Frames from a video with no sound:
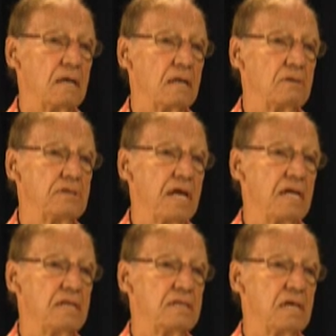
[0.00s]

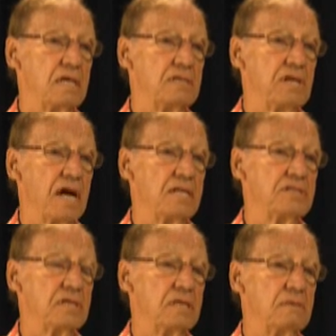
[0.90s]
Lieutenant uh,
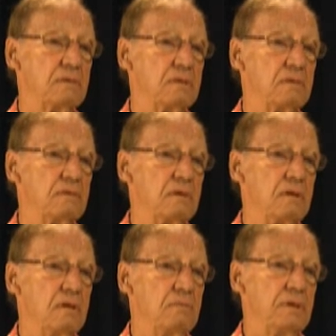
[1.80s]
Johnson
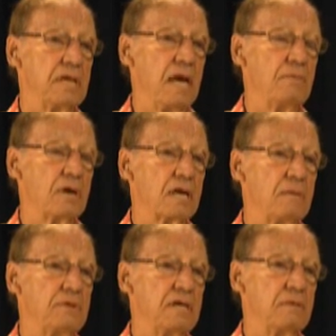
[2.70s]
became our
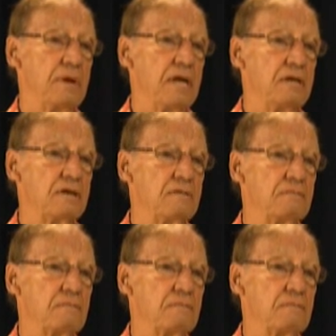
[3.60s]
company commander.